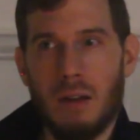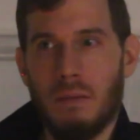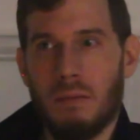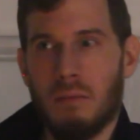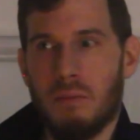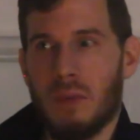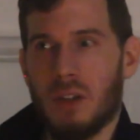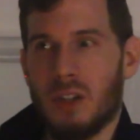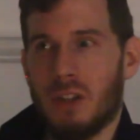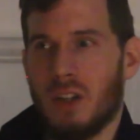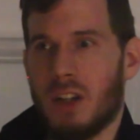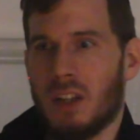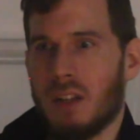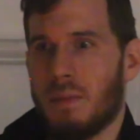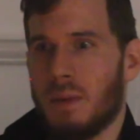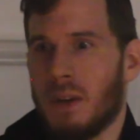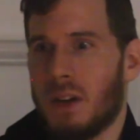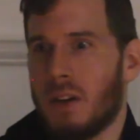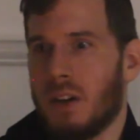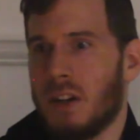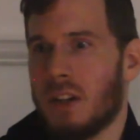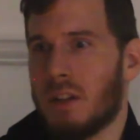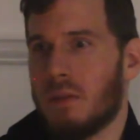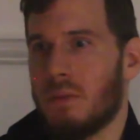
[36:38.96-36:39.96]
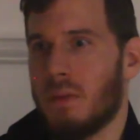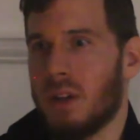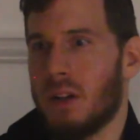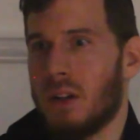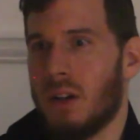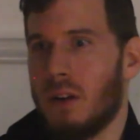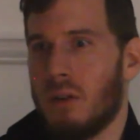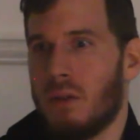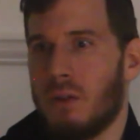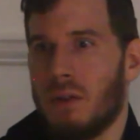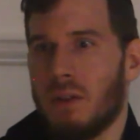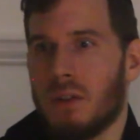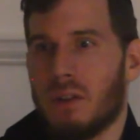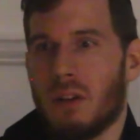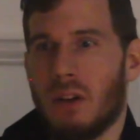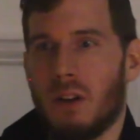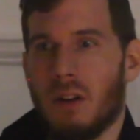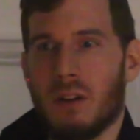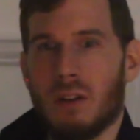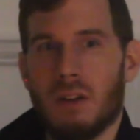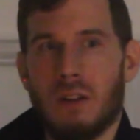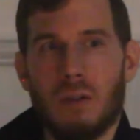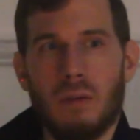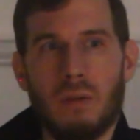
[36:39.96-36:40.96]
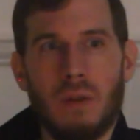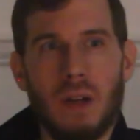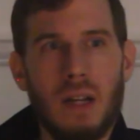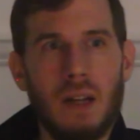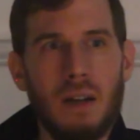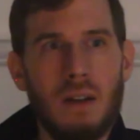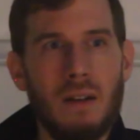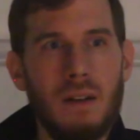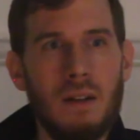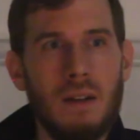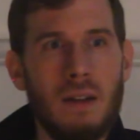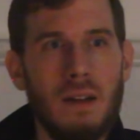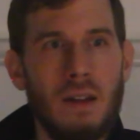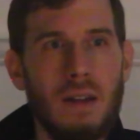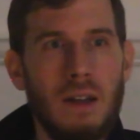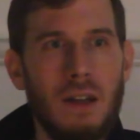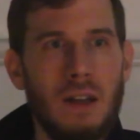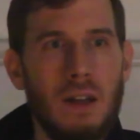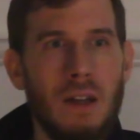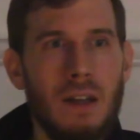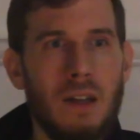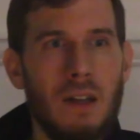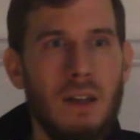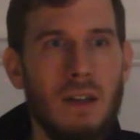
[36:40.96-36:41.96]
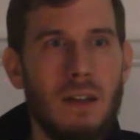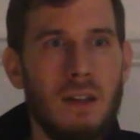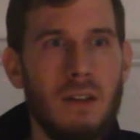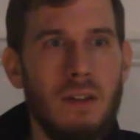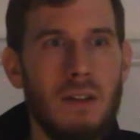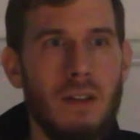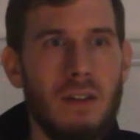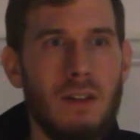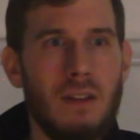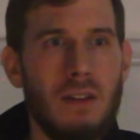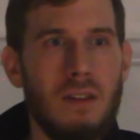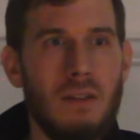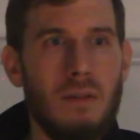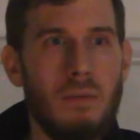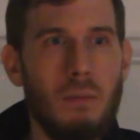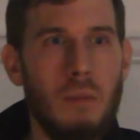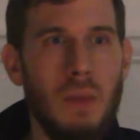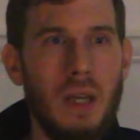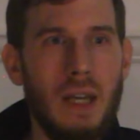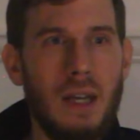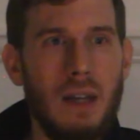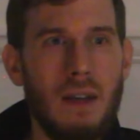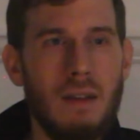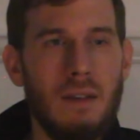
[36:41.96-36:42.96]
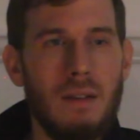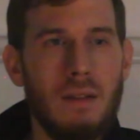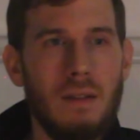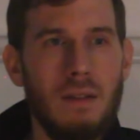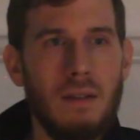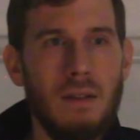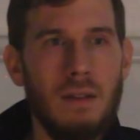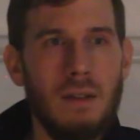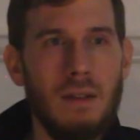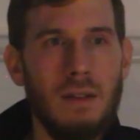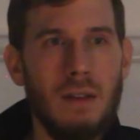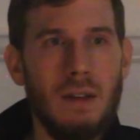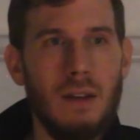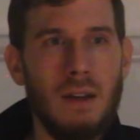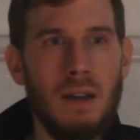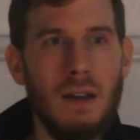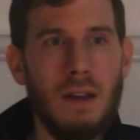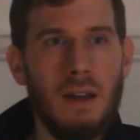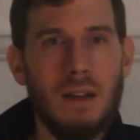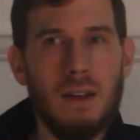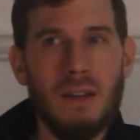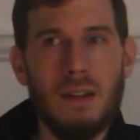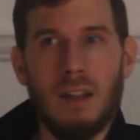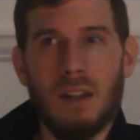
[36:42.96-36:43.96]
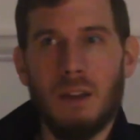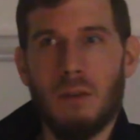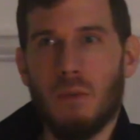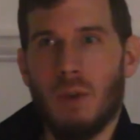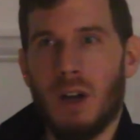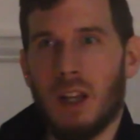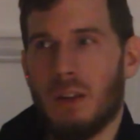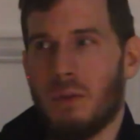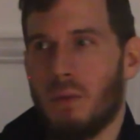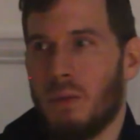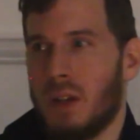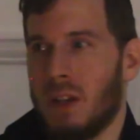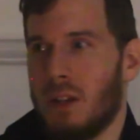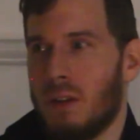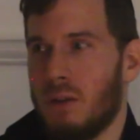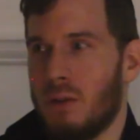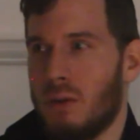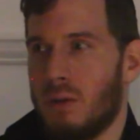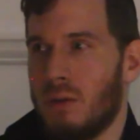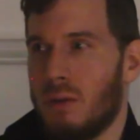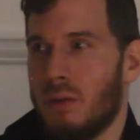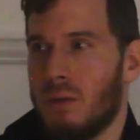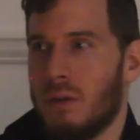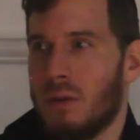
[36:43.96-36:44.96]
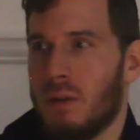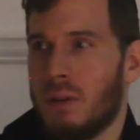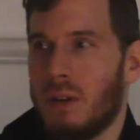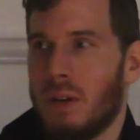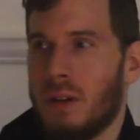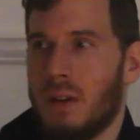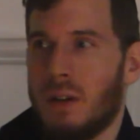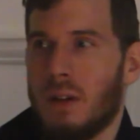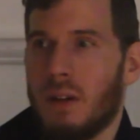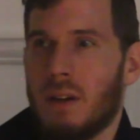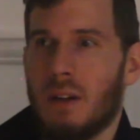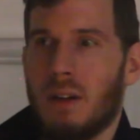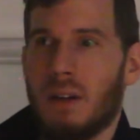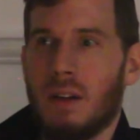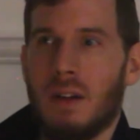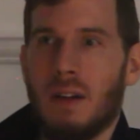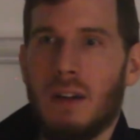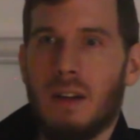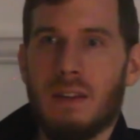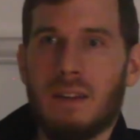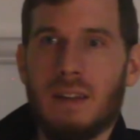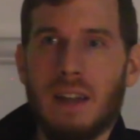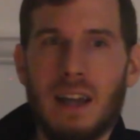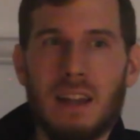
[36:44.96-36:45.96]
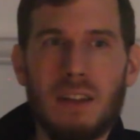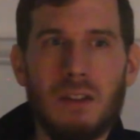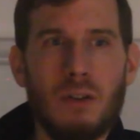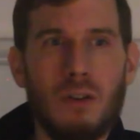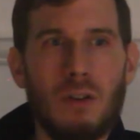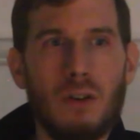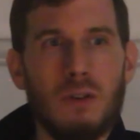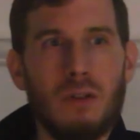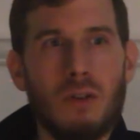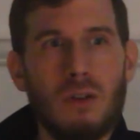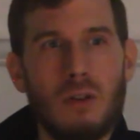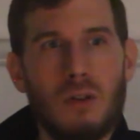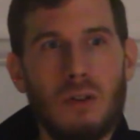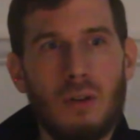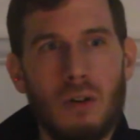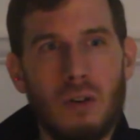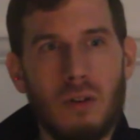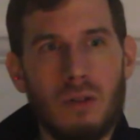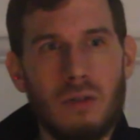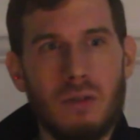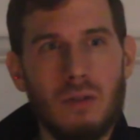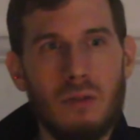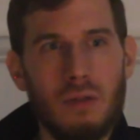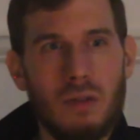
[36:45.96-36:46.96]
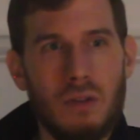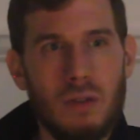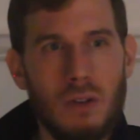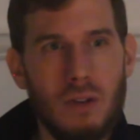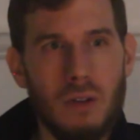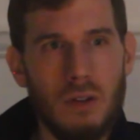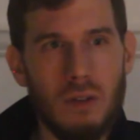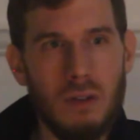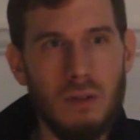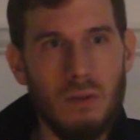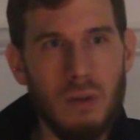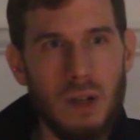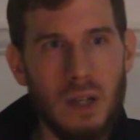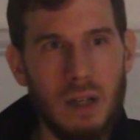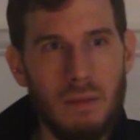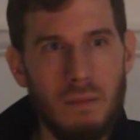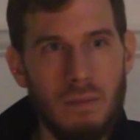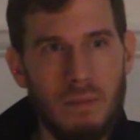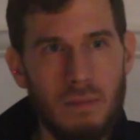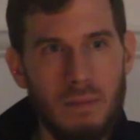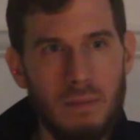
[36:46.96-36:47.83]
But just because we know who's going to win doesn't mean that what we do is not going to cause who's going to win.